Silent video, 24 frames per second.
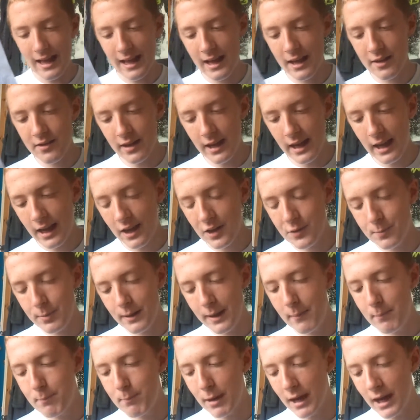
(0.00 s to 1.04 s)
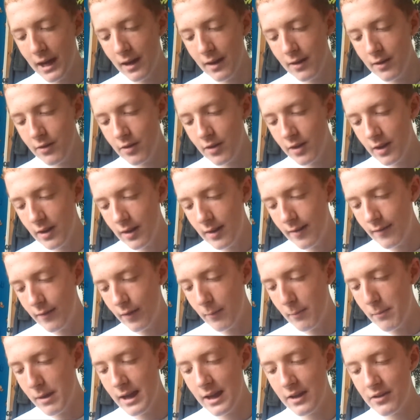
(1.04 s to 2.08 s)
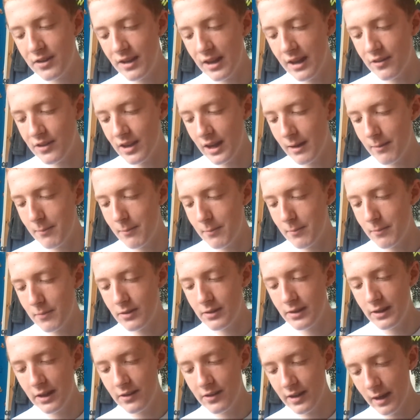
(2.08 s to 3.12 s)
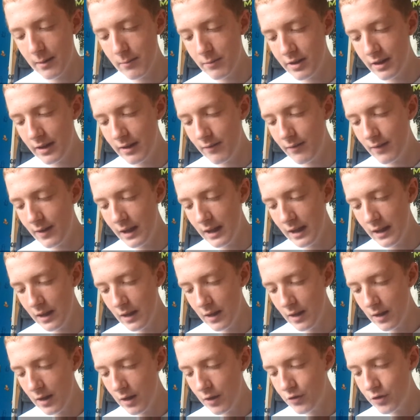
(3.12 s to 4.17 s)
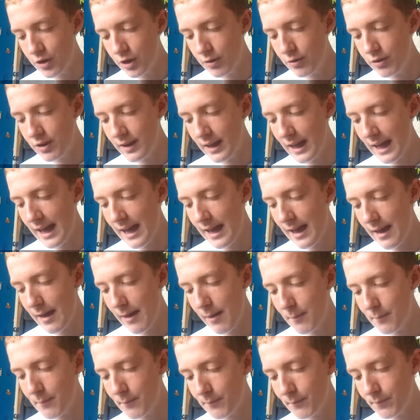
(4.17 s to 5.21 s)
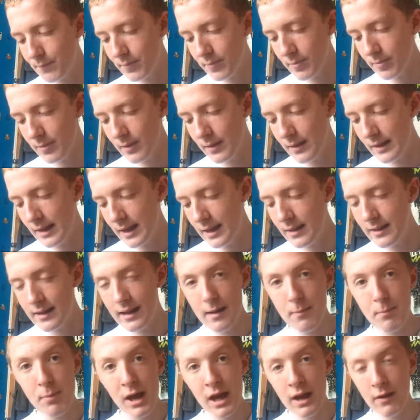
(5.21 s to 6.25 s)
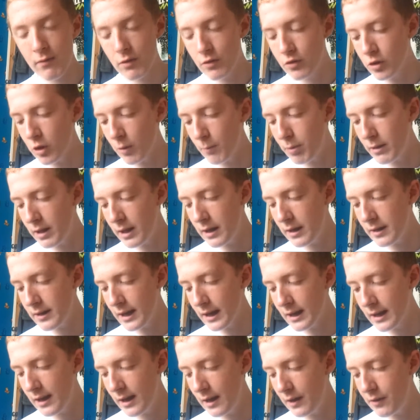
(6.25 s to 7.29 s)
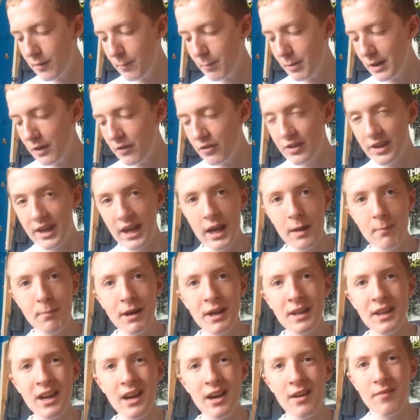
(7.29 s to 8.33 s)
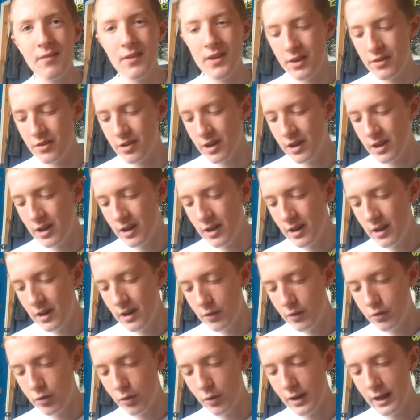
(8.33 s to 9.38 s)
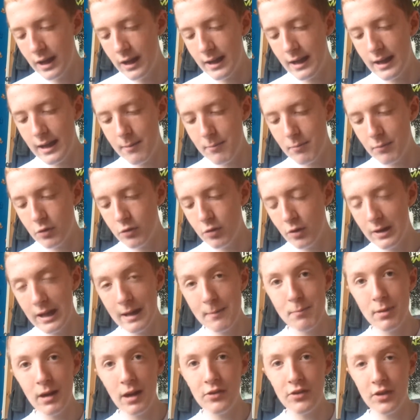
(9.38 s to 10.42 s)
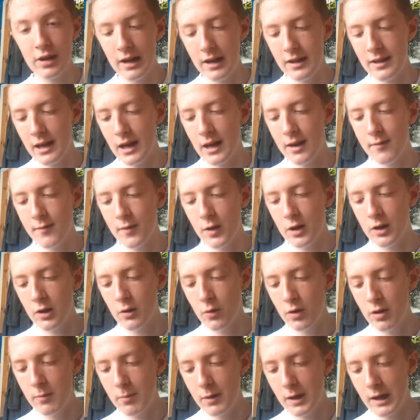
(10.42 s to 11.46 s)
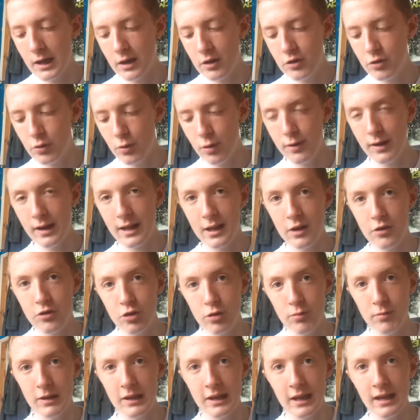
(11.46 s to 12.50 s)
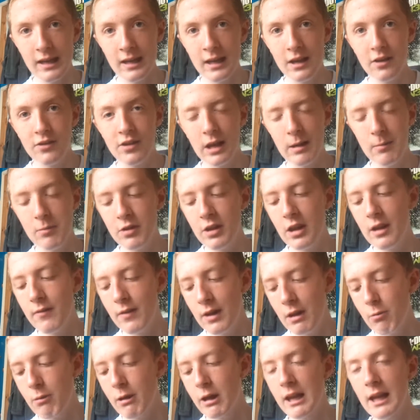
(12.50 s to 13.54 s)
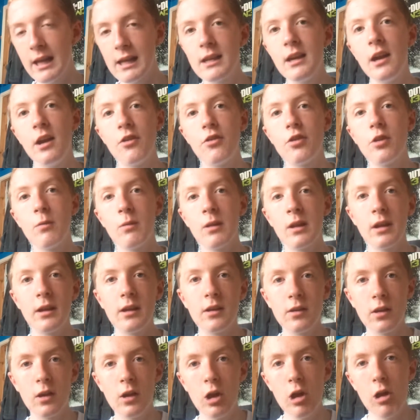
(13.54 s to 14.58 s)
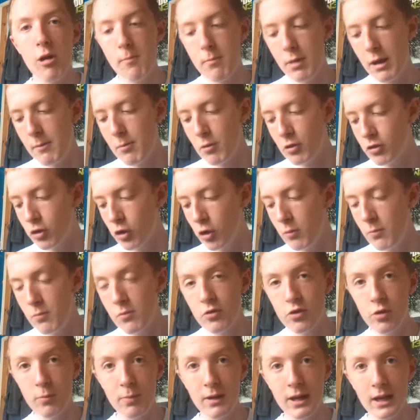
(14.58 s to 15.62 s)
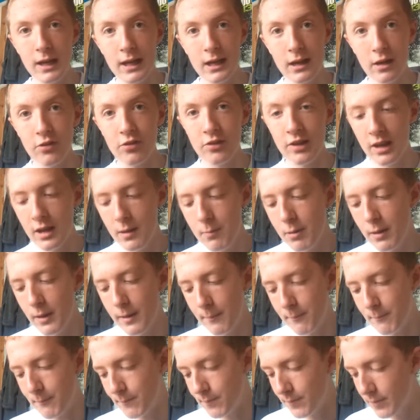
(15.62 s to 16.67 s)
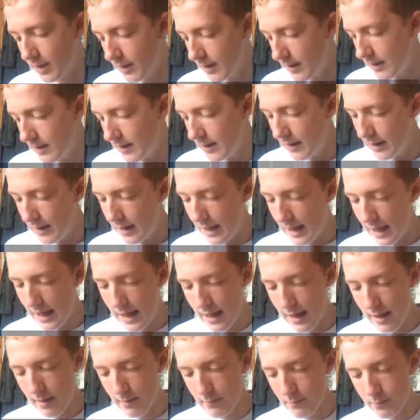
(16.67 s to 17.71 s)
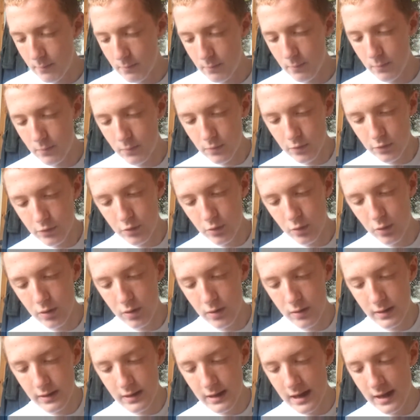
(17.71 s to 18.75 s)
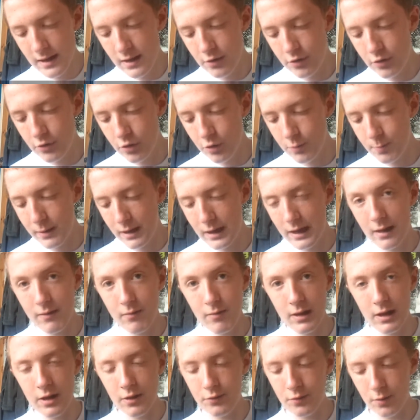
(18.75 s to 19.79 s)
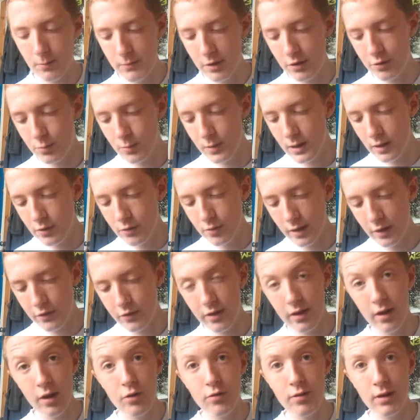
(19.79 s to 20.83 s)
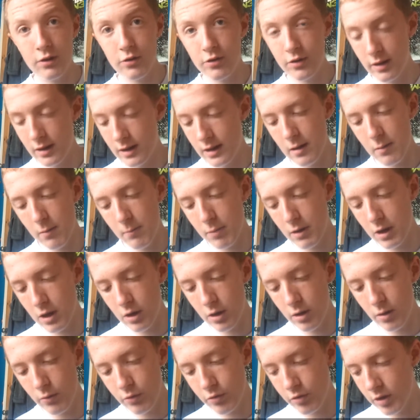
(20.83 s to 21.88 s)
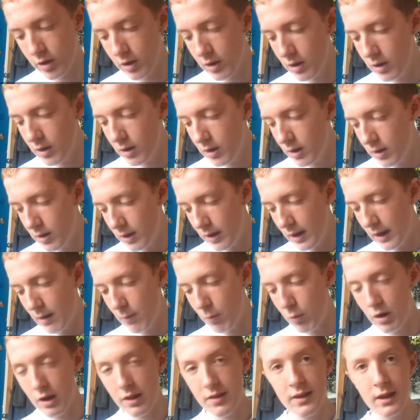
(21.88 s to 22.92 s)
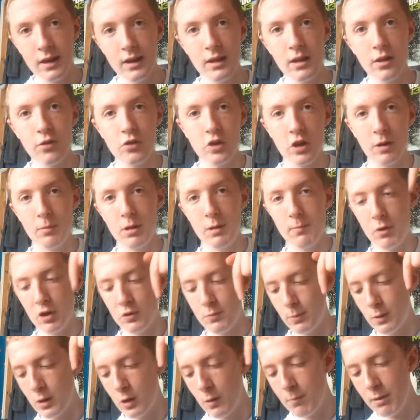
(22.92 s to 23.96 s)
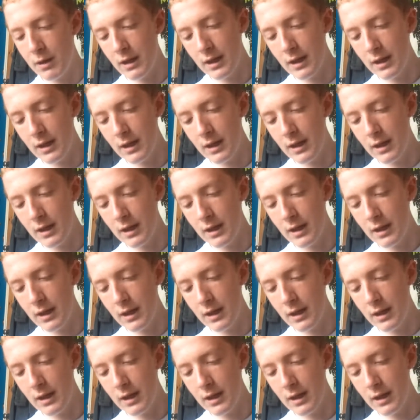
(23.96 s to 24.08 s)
ad has been banned from daytime TV due to the parents complaining that kids have been scared by the advert. So that like basically the advert can only be like shown like during like nighttime TV, where like kids will like be presumed to be like asleep. So yeah, this has just been like released from this week, so that's an interesting bit of news. What do you think of this? Comment in the box below,